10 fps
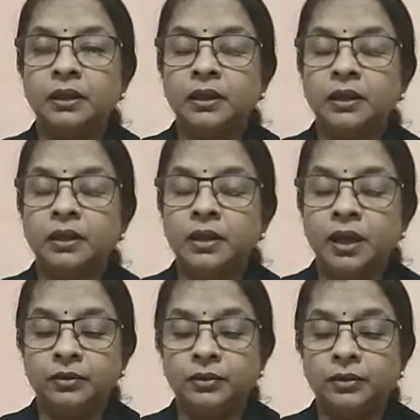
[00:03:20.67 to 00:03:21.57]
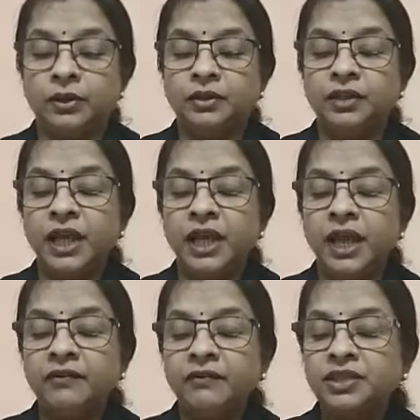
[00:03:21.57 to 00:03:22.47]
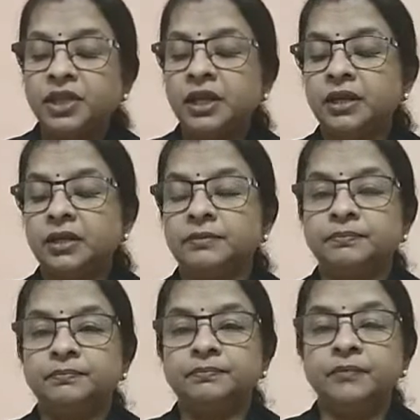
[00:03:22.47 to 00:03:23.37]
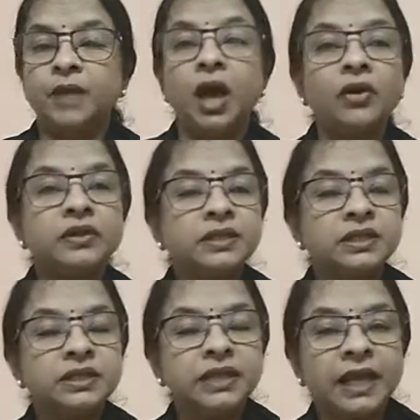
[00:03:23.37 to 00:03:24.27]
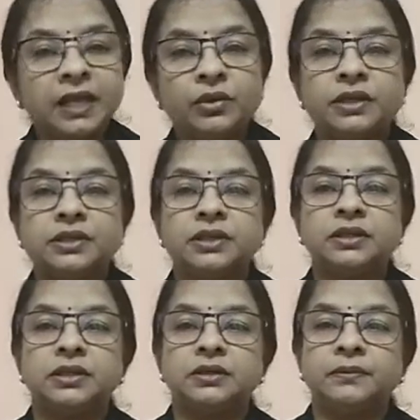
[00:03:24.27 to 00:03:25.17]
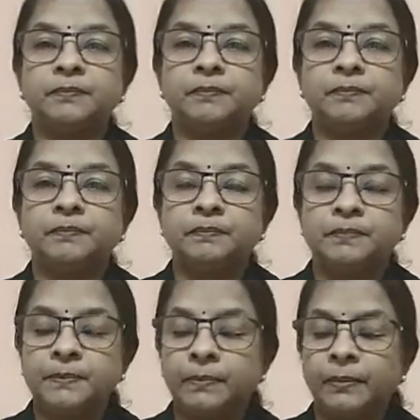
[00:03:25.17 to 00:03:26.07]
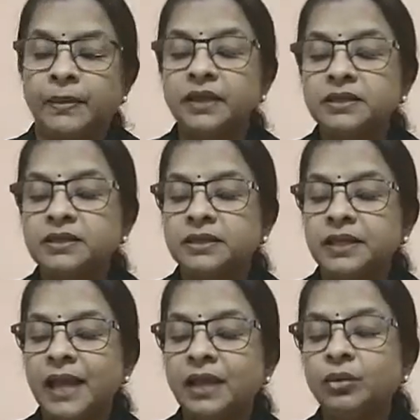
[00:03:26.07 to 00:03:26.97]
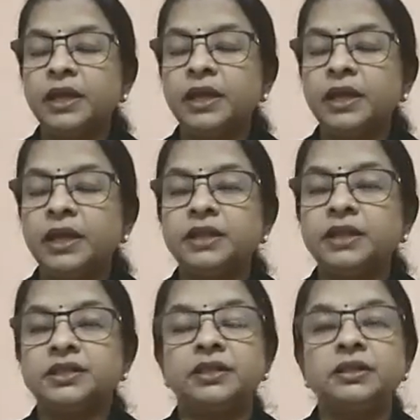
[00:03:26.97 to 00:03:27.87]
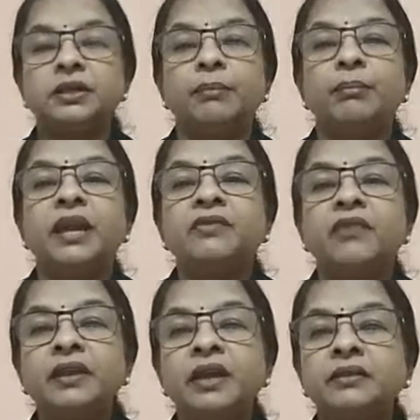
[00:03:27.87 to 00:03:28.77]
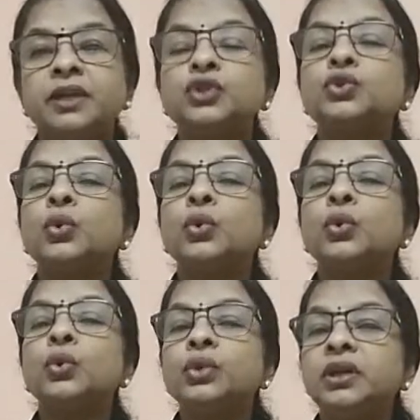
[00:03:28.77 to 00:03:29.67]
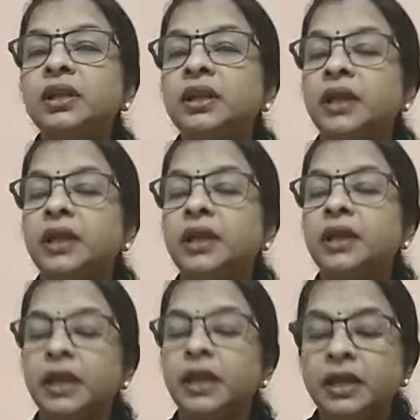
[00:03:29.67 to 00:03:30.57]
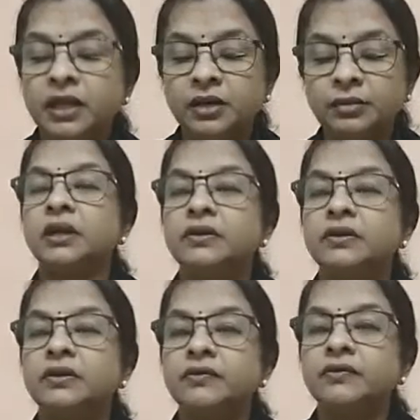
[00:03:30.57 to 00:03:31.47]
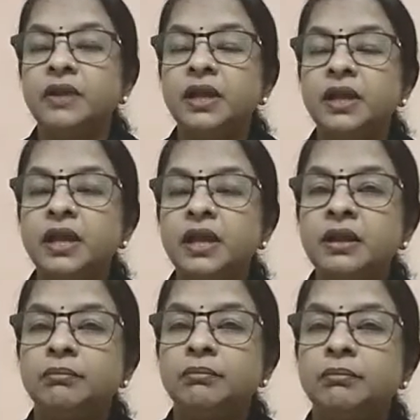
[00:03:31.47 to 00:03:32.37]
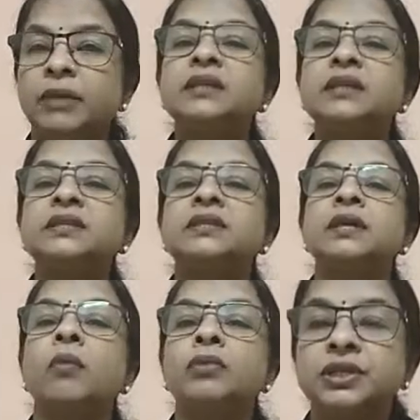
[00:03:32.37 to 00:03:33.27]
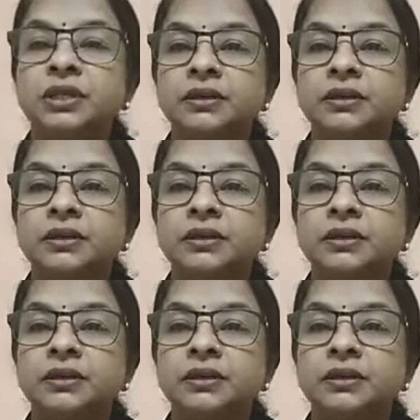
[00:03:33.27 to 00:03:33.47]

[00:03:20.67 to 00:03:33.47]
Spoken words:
Now, the average income, how is it calculated? It is calculated by dividing the total income of a country by its population.